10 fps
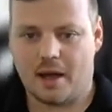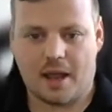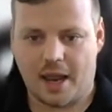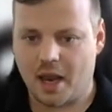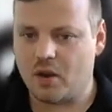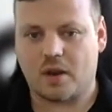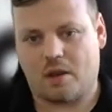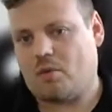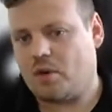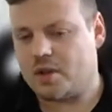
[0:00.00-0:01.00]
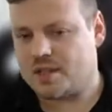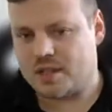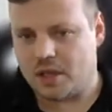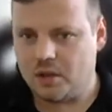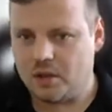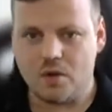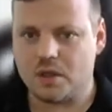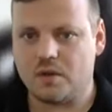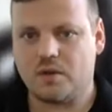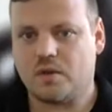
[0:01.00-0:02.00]
Here you can still use
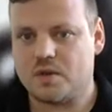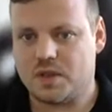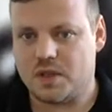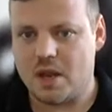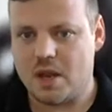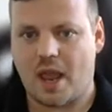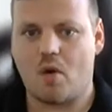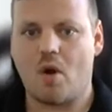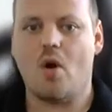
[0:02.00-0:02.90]
it to see, okay,